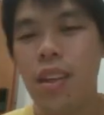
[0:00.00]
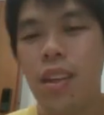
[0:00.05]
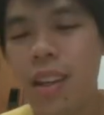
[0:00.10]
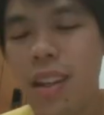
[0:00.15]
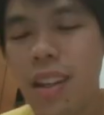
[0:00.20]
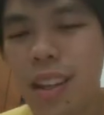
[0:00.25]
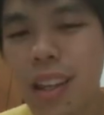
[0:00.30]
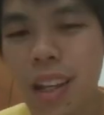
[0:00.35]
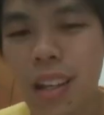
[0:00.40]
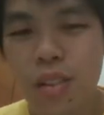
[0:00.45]

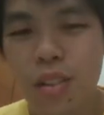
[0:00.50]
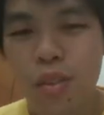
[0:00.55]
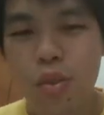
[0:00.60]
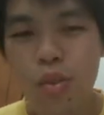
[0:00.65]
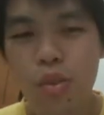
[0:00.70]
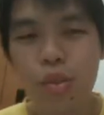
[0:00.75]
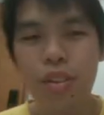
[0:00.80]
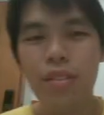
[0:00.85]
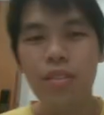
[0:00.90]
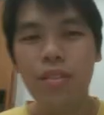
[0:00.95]
Next,
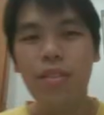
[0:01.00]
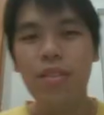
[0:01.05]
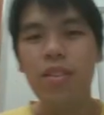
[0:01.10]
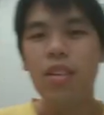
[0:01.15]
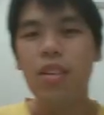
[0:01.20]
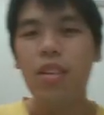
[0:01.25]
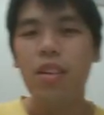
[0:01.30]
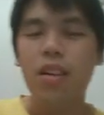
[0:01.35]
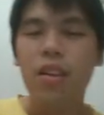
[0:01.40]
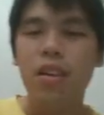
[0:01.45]
neutral.
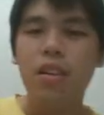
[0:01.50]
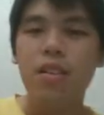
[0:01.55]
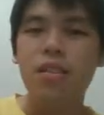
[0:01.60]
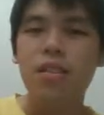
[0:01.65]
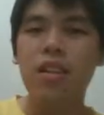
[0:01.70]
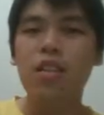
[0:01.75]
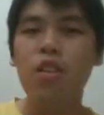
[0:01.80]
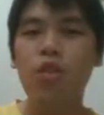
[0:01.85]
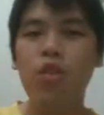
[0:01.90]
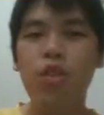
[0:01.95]

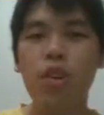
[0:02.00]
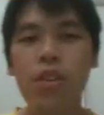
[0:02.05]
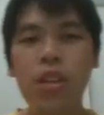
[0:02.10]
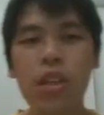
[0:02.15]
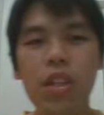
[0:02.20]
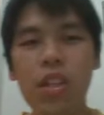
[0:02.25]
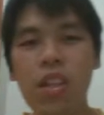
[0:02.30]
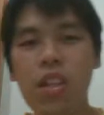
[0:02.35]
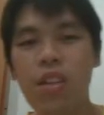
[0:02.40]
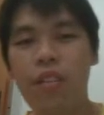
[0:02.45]
Center of gravity
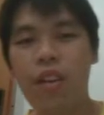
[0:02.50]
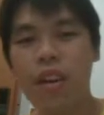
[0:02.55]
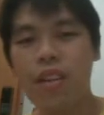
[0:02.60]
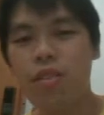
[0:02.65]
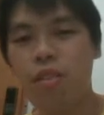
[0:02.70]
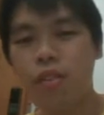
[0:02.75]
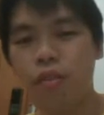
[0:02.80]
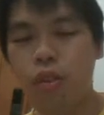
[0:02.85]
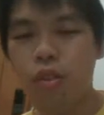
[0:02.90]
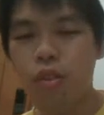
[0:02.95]
neither rise
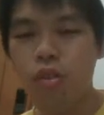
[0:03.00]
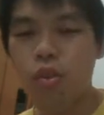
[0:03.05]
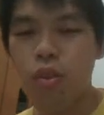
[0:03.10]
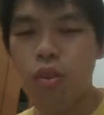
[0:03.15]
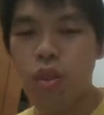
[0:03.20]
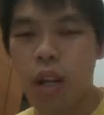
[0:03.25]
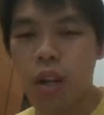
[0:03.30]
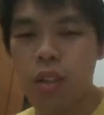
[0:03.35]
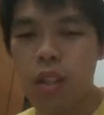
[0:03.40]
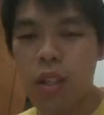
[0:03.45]
or fall. So
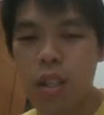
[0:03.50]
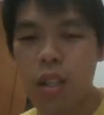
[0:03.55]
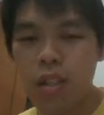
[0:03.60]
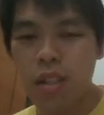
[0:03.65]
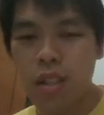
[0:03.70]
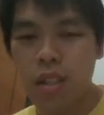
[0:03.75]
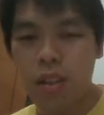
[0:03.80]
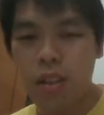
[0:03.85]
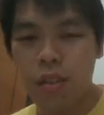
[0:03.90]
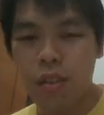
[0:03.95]
now this
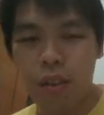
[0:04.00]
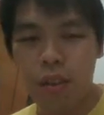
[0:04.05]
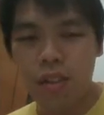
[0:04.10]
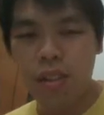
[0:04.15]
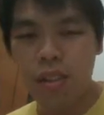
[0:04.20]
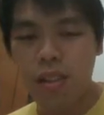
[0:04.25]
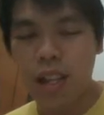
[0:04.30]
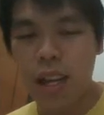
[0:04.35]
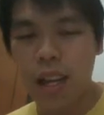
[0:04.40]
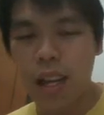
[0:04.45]
is the
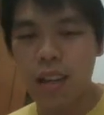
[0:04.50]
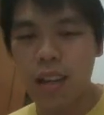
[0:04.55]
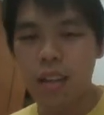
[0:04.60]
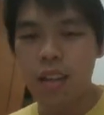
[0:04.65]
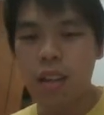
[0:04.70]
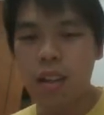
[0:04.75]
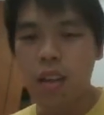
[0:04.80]
reference line.